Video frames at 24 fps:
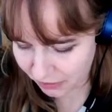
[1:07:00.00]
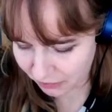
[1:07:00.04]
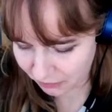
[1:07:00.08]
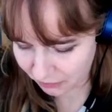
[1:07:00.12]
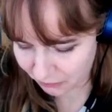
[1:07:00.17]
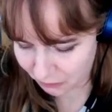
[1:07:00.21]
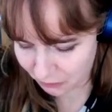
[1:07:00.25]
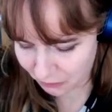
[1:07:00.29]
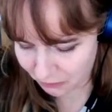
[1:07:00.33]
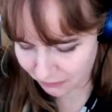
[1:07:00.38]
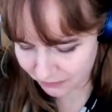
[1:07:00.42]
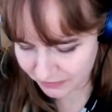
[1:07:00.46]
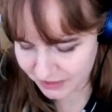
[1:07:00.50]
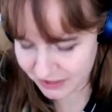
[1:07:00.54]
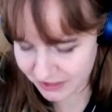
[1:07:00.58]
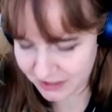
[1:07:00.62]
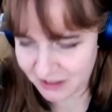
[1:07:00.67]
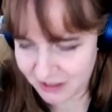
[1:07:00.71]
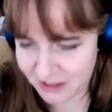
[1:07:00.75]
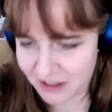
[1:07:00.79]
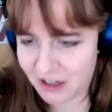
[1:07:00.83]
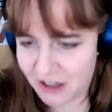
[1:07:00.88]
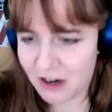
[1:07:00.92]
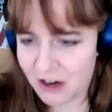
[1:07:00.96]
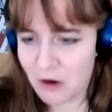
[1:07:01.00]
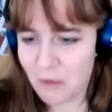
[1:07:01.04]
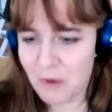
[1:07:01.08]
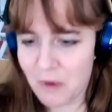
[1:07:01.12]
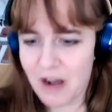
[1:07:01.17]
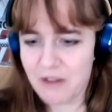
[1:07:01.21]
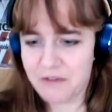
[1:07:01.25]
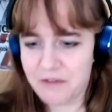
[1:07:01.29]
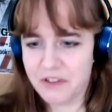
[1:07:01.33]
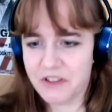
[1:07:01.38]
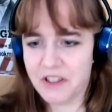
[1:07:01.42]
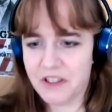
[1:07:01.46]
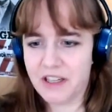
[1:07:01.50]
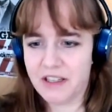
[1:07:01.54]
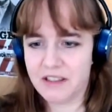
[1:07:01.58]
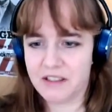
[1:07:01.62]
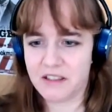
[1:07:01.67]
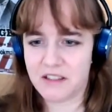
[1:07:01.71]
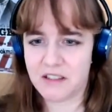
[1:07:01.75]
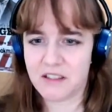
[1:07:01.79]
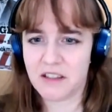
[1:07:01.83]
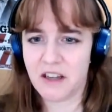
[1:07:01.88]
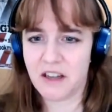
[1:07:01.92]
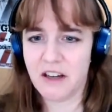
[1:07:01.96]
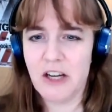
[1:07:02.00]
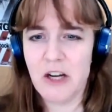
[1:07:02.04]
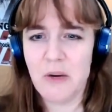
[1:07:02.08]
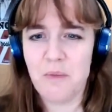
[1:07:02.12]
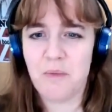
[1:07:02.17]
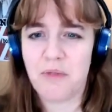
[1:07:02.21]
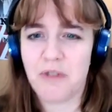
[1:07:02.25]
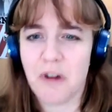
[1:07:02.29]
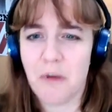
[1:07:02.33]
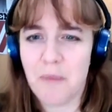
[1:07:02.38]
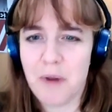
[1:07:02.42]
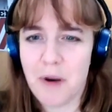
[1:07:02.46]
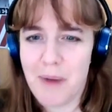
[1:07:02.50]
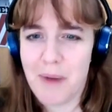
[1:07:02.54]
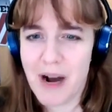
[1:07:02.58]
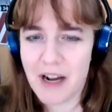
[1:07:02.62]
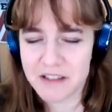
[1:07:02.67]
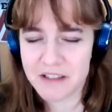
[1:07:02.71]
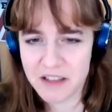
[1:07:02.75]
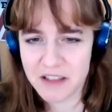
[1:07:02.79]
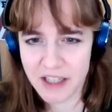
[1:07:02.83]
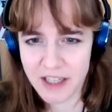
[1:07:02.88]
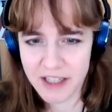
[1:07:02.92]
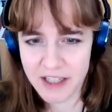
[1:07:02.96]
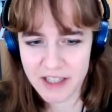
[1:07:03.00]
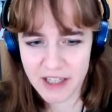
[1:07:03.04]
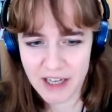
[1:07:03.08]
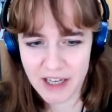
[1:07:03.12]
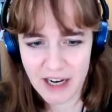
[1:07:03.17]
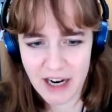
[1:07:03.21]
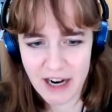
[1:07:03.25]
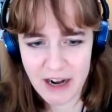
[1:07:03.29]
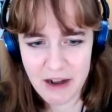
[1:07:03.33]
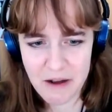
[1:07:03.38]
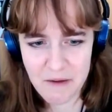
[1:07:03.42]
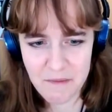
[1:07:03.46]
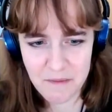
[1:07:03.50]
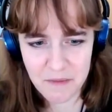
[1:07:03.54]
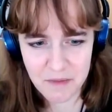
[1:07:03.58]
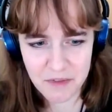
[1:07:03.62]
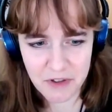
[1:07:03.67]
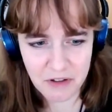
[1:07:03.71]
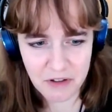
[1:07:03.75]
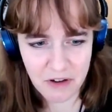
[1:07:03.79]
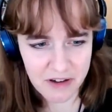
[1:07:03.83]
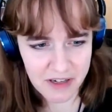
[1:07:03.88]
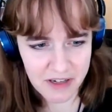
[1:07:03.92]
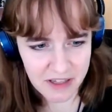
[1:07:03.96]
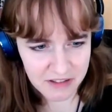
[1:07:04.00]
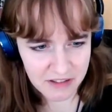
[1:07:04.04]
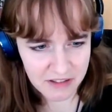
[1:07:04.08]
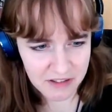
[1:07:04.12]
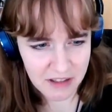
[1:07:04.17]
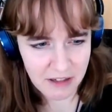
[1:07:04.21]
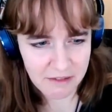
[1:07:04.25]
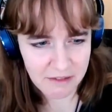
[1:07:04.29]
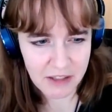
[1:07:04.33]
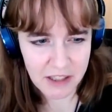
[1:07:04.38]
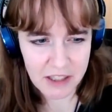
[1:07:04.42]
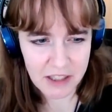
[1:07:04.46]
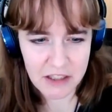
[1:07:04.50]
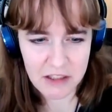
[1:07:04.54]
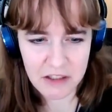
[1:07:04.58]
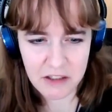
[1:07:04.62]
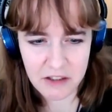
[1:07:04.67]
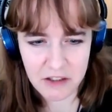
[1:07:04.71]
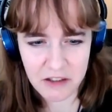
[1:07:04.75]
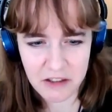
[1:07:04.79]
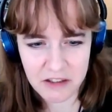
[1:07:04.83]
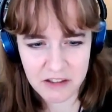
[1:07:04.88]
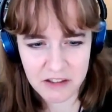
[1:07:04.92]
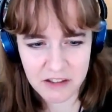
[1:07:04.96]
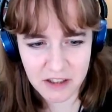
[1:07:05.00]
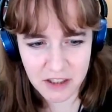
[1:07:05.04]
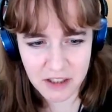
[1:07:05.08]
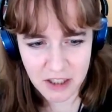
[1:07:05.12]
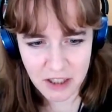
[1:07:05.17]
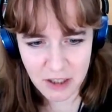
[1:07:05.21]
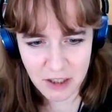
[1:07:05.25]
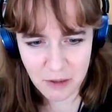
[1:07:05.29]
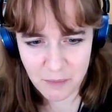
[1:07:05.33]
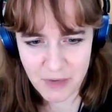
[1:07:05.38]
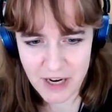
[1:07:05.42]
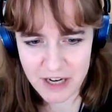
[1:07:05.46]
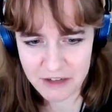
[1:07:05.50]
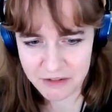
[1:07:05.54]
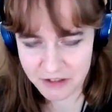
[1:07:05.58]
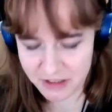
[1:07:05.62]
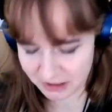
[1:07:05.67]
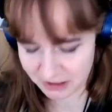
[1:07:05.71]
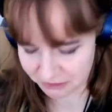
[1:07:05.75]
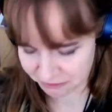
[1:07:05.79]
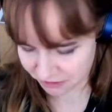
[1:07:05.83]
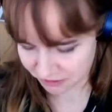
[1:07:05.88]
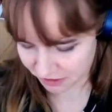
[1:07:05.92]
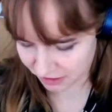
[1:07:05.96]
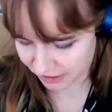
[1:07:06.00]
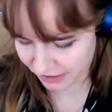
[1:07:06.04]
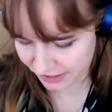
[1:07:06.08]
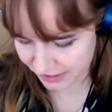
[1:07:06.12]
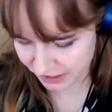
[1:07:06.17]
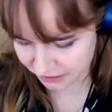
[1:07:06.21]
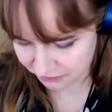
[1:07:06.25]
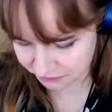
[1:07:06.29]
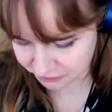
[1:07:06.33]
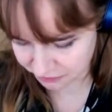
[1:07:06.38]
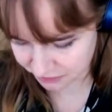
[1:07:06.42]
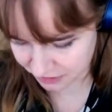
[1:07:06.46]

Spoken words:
oil or whatever that is so problematic? Not necessarily. You could picture a different kind